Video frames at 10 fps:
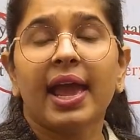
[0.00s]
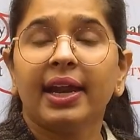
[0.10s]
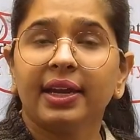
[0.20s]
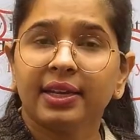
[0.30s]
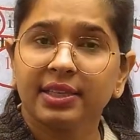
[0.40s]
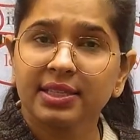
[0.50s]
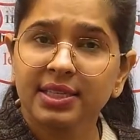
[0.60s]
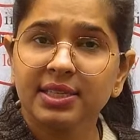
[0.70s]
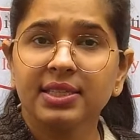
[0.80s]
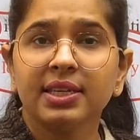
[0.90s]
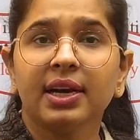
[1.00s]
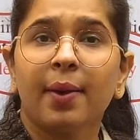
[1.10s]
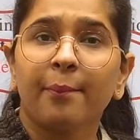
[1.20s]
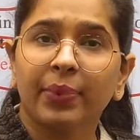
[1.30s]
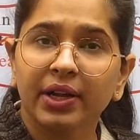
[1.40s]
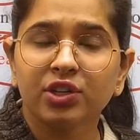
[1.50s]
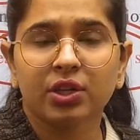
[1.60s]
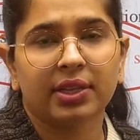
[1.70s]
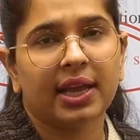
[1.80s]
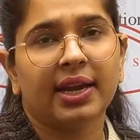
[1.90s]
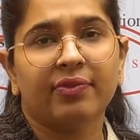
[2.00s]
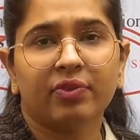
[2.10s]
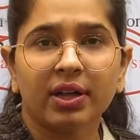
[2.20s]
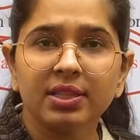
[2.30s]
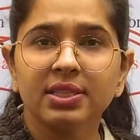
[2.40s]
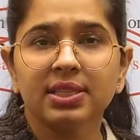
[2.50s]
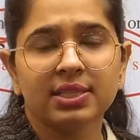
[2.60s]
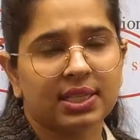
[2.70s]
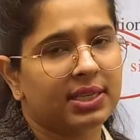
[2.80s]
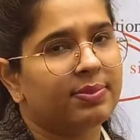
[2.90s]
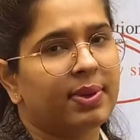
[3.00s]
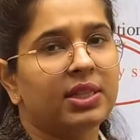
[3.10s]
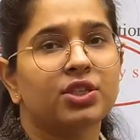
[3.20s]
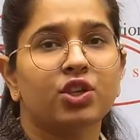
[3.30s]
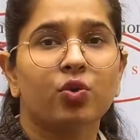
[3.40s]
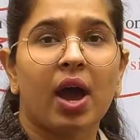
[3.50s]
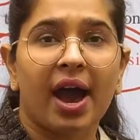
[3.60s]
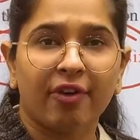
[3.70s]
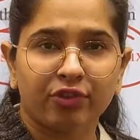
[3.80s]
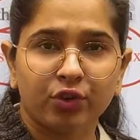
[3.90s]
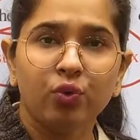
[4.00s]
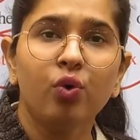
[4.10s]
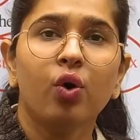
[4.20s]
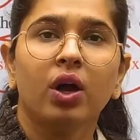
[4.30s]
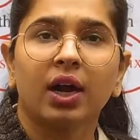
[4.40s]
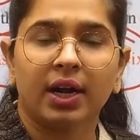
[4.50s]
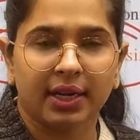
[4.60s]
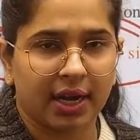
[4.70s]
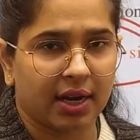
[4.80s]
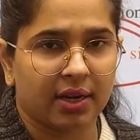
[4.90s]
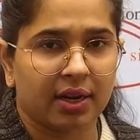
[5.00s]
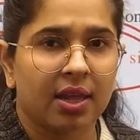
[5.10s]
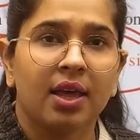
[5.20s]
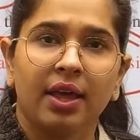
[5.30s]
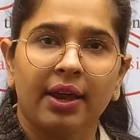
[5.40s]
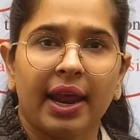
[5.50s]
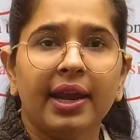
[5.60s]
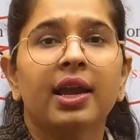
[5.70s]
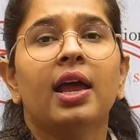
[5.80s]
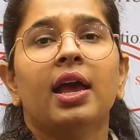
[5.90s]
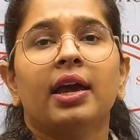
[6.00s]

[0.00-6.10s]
and this is the compulsion that once in 6 months you have to conduct, right?